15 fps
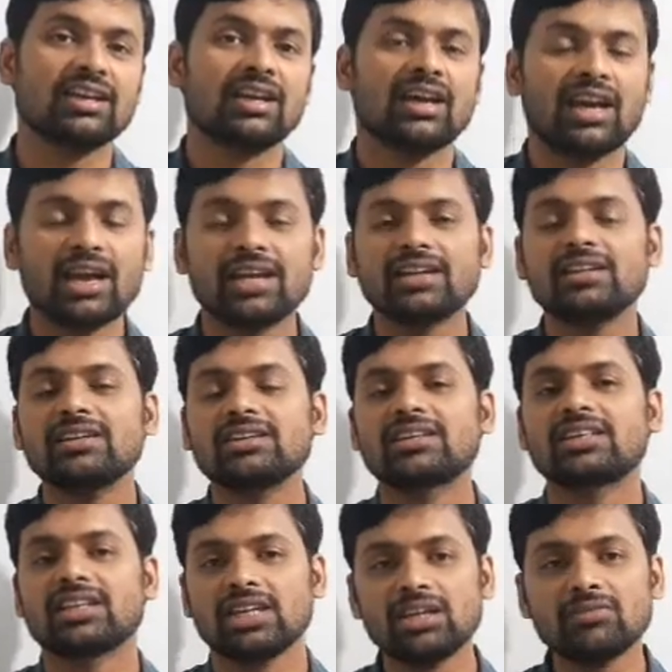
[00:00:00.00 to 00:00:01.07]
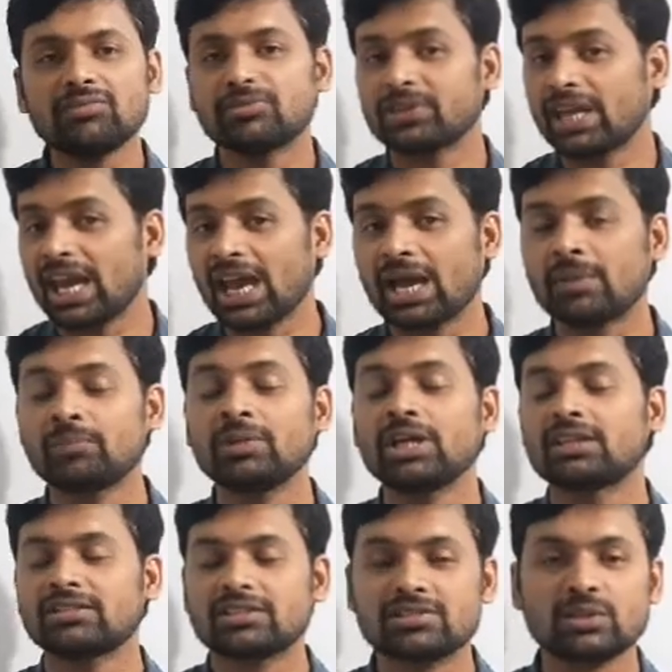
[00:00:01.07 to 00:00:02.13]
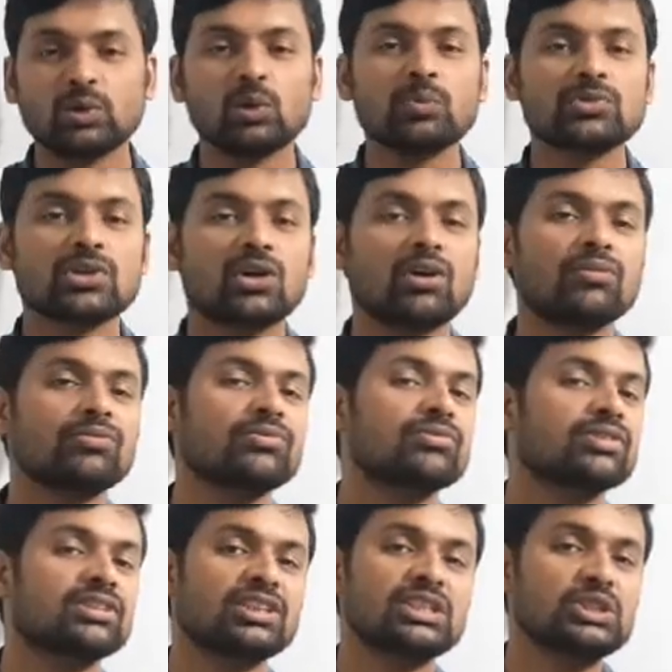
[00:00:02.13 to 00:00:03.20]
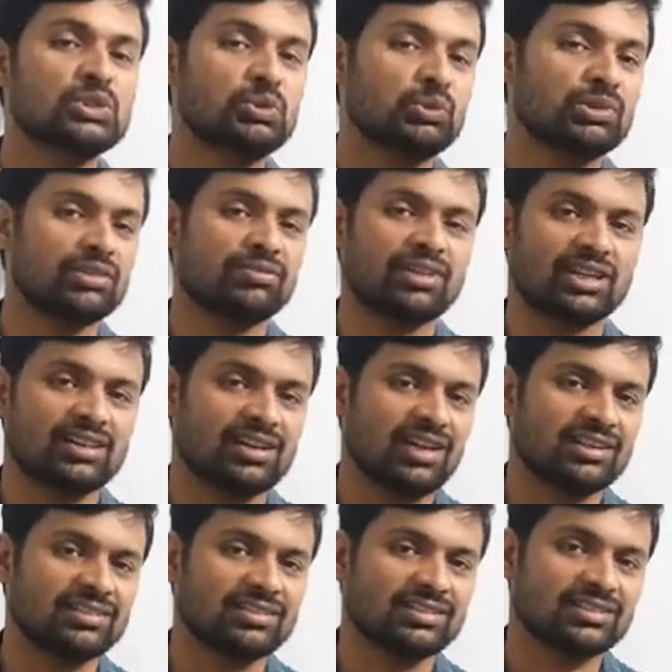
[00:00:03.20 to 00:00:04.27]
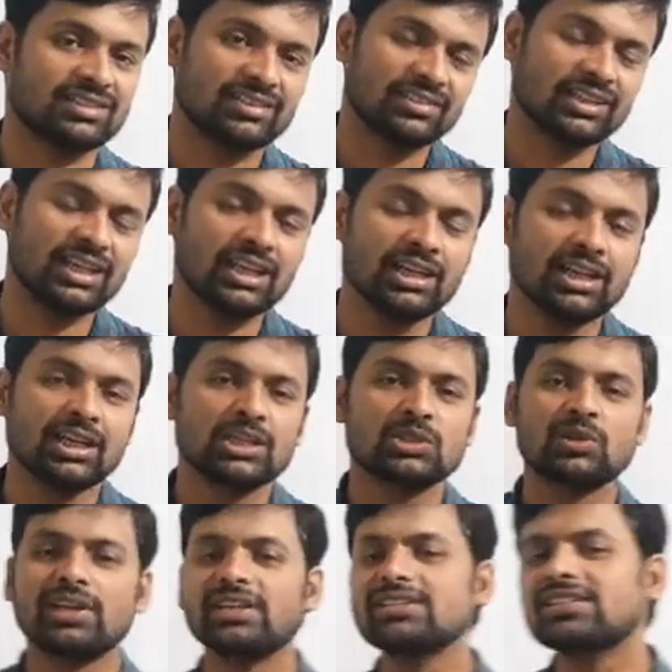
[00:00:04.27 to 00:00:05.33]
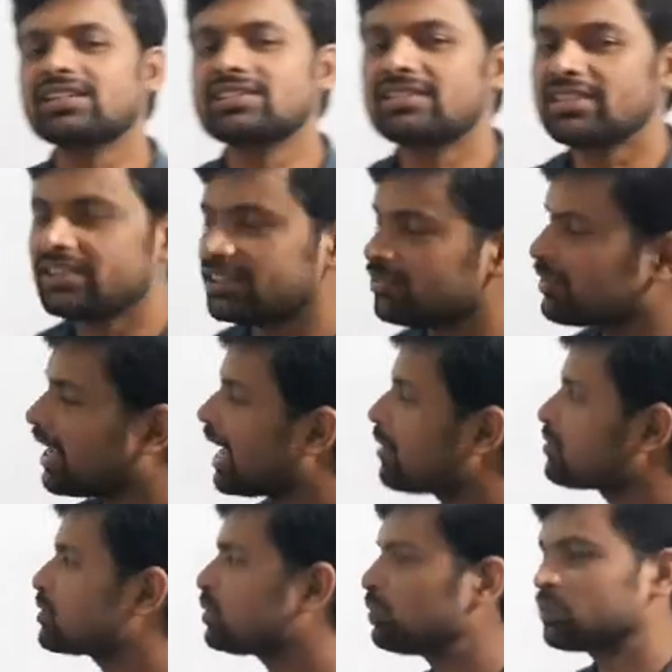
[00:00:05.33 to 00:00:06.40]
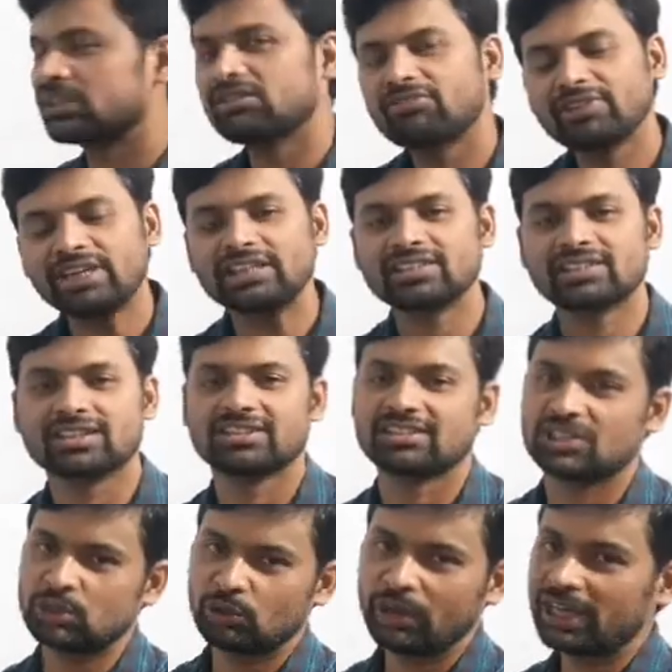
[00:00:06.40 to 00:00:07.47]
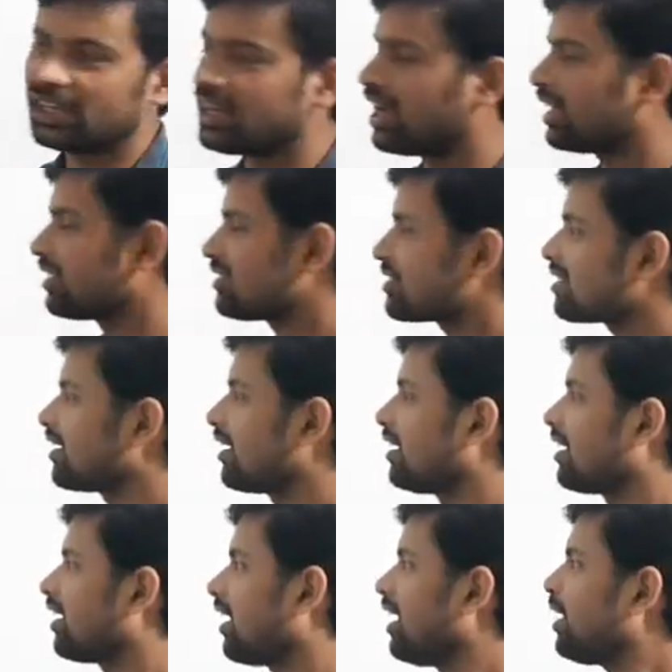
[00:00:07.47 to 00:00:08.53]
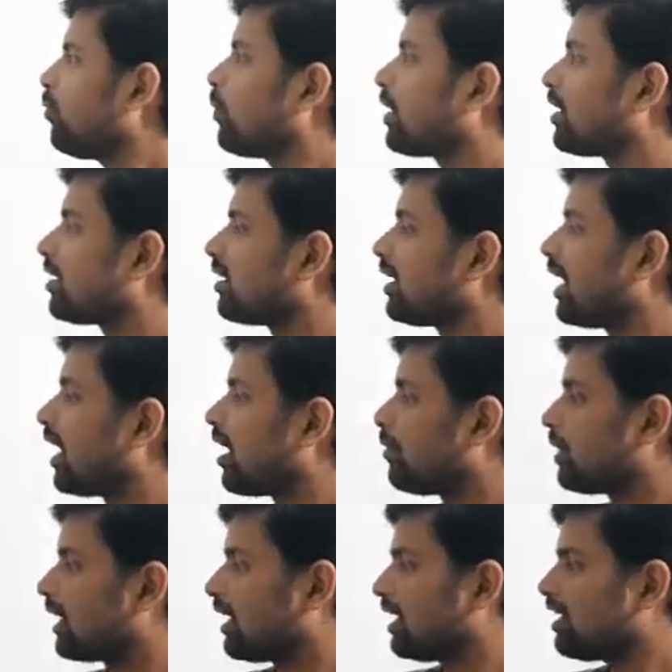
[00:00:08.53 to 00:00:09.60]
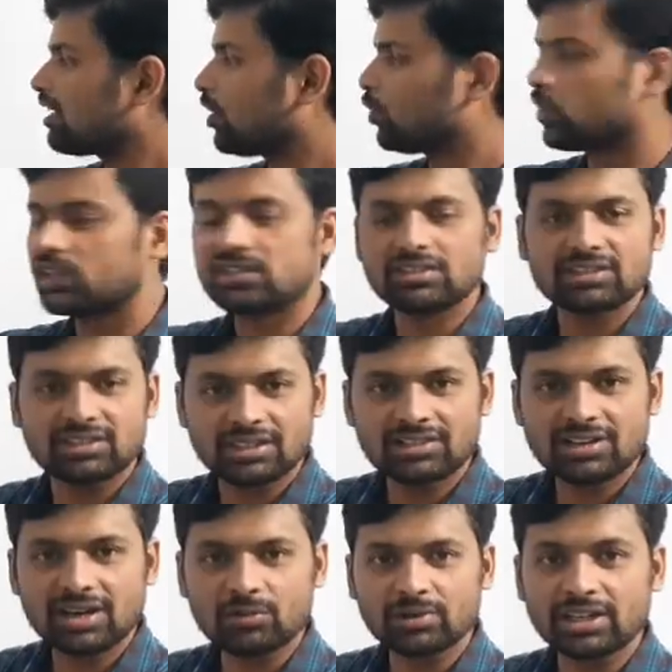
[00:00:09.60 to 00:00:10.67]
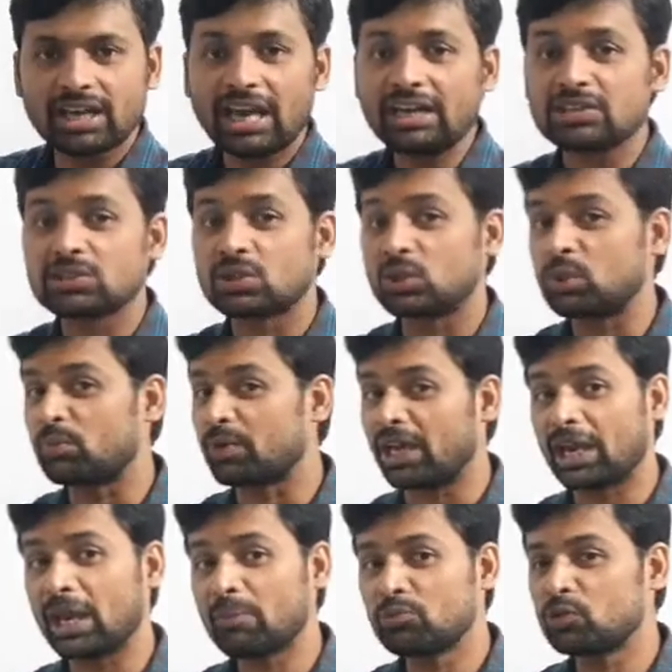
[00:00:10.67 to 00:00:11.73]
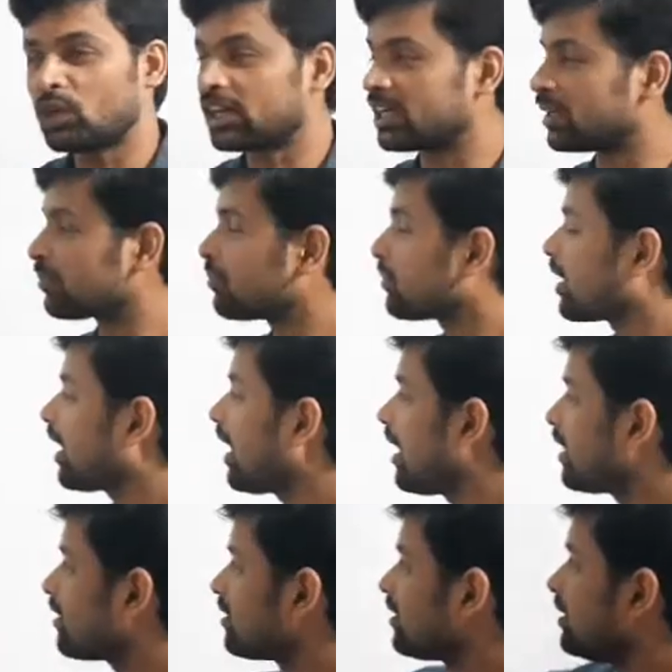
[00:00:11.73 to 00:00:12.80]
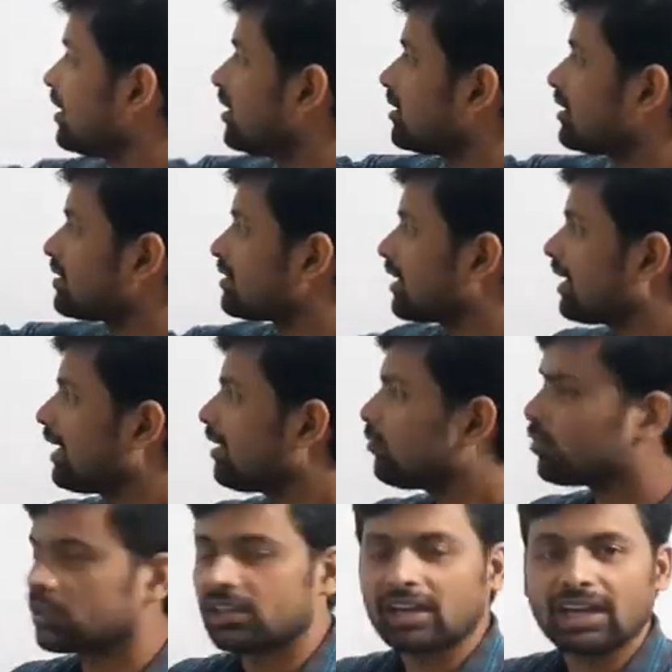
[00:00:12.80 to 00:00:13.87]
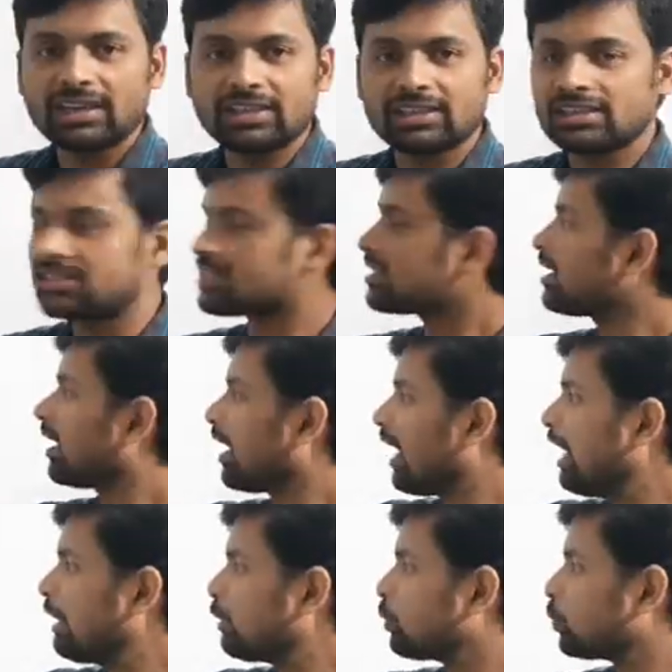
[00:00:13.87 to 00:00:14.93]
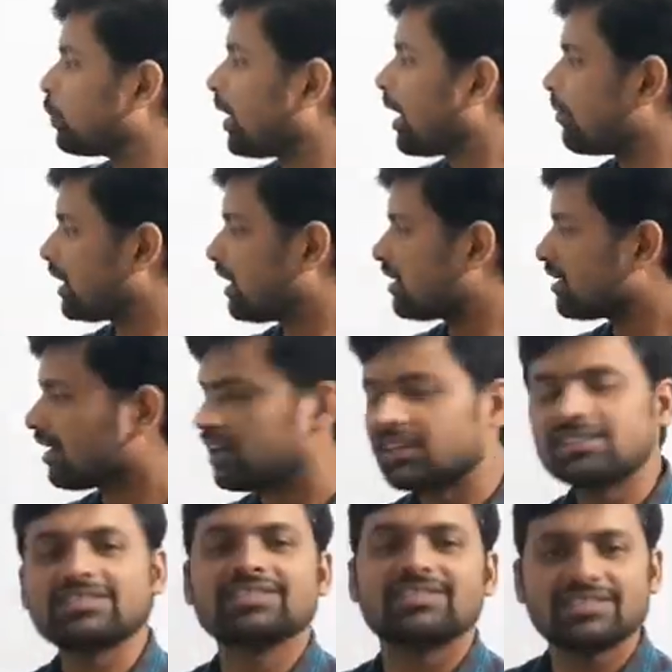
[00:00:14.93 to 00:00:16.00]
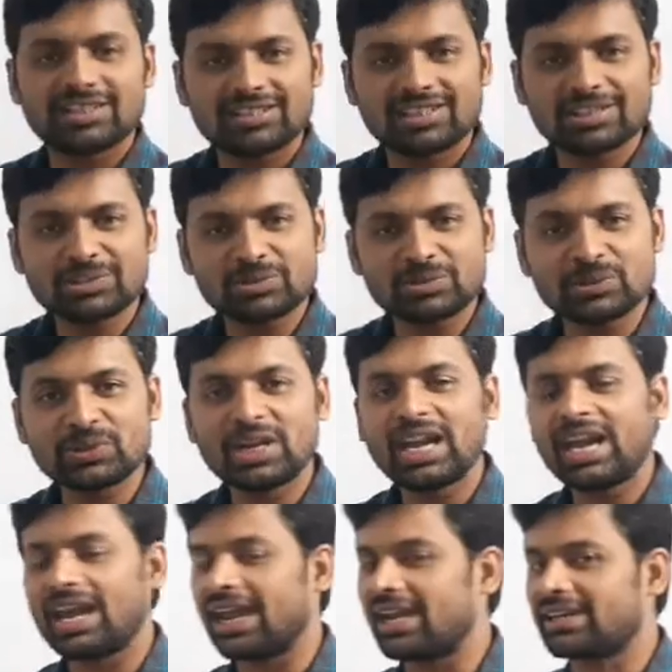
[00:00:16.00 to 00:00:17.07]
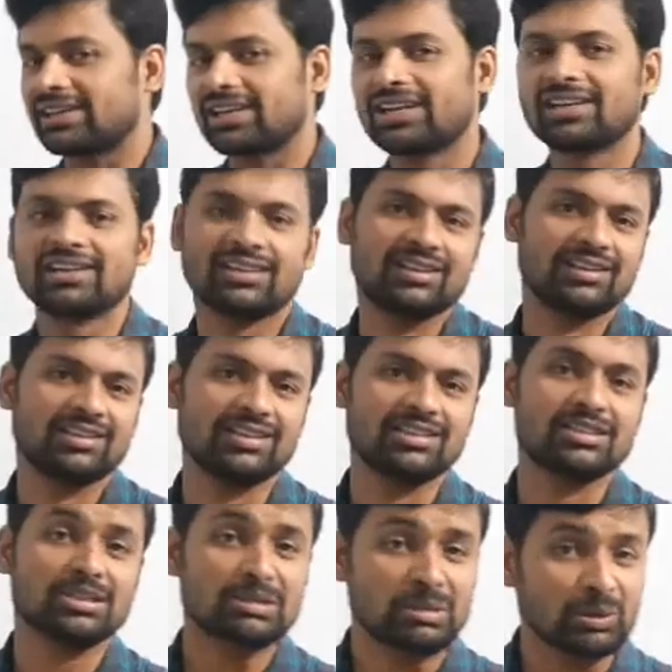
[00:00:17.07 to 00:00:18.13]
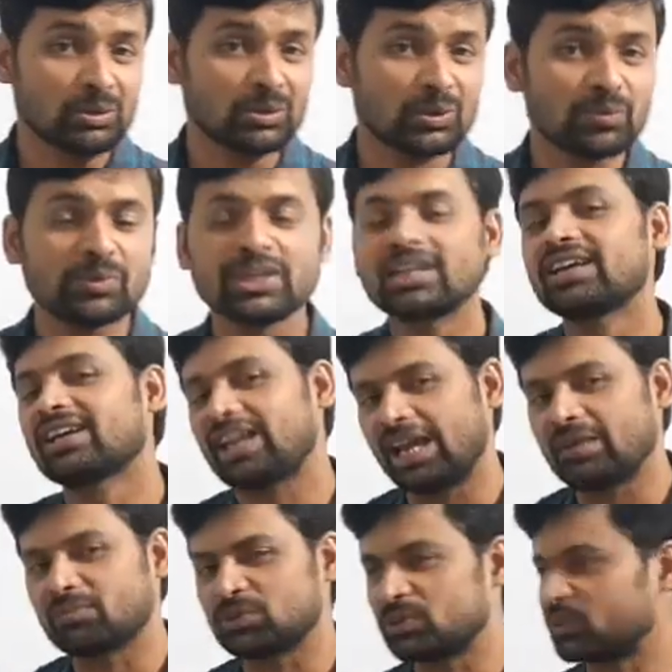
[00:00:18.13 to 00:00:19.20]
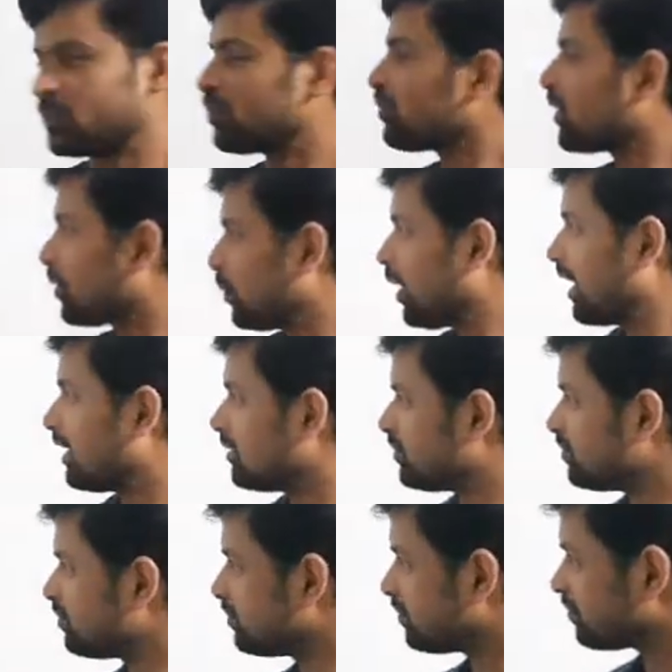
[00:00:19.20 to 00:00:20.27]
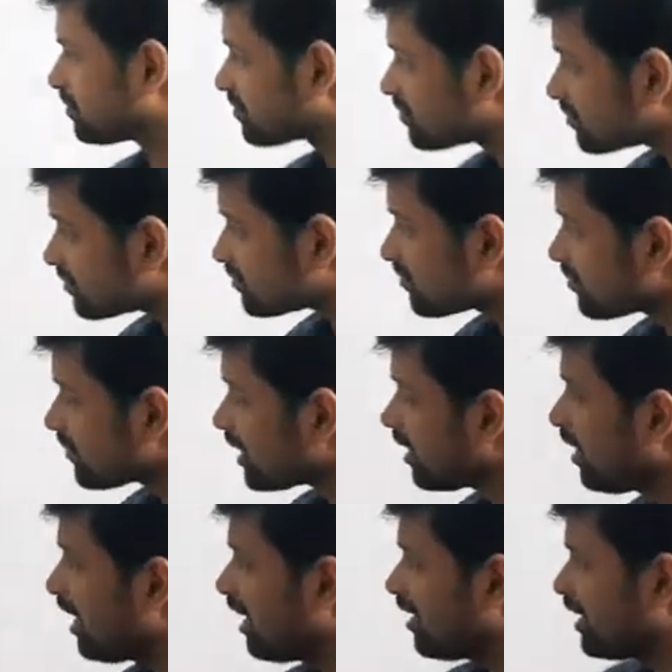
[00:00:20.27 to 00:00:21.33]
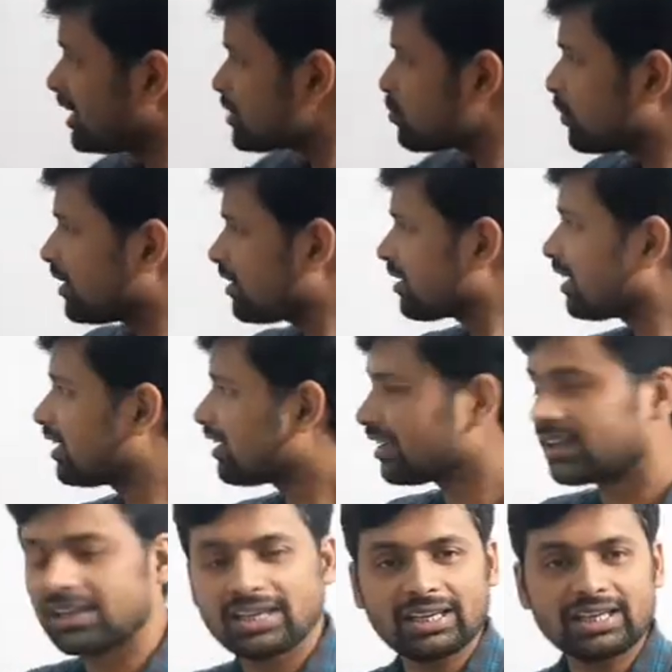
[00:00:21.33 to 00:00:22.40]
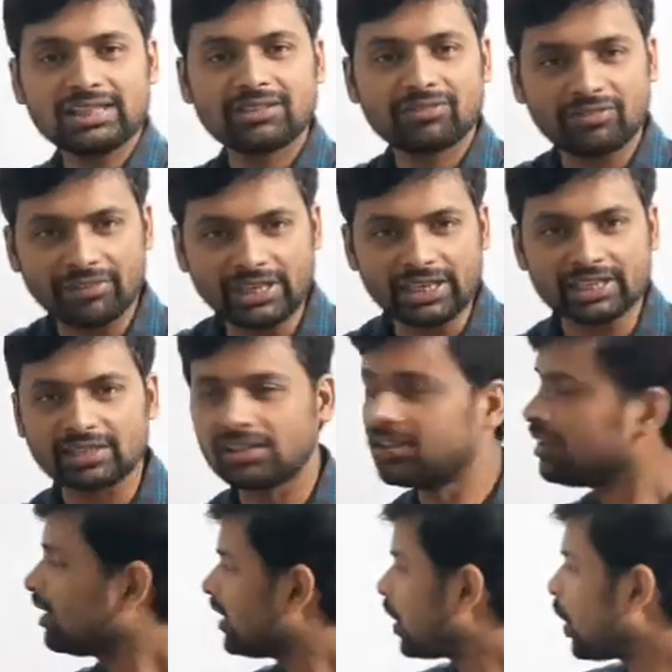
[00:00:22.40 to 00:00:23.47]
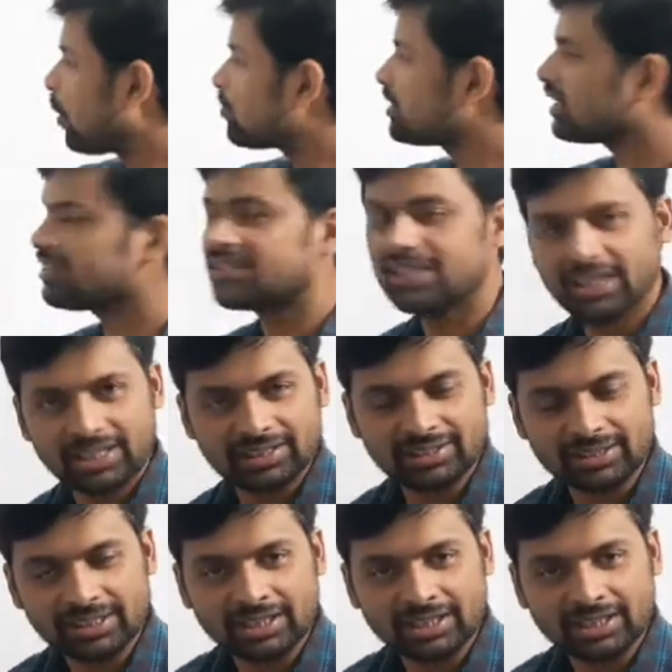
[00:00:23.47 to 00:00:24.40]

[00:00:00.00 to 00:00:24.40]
and if we have the slopes of these two different lines. Okay, so let us consider we have two different straight lines, L1 having inclination theta1 and slope m1, and the second one line is L2 having inclination theta2 and its slope m2. Well, let's work in the figure obtained here.